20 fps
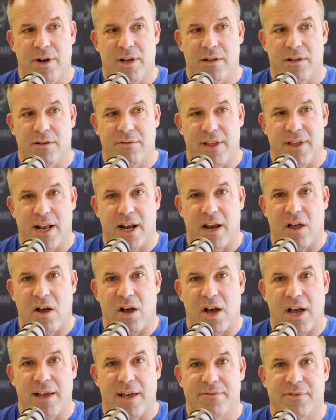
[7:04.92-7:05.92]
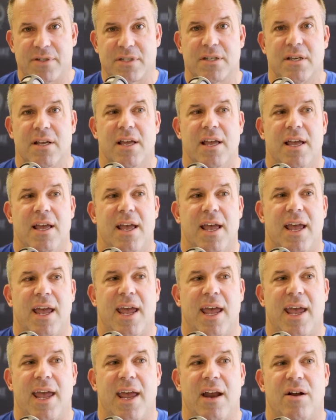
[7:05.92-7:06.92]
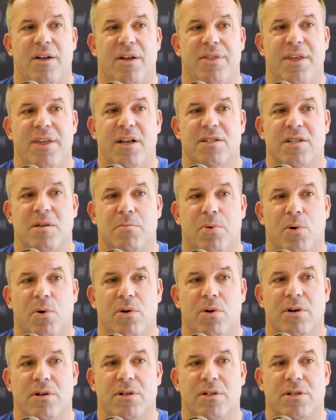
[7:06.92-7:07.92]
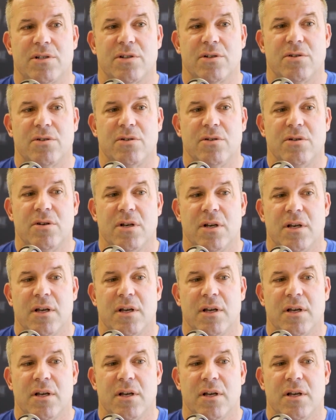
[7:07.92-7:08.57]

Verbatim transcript: of their lives. And I think it's important to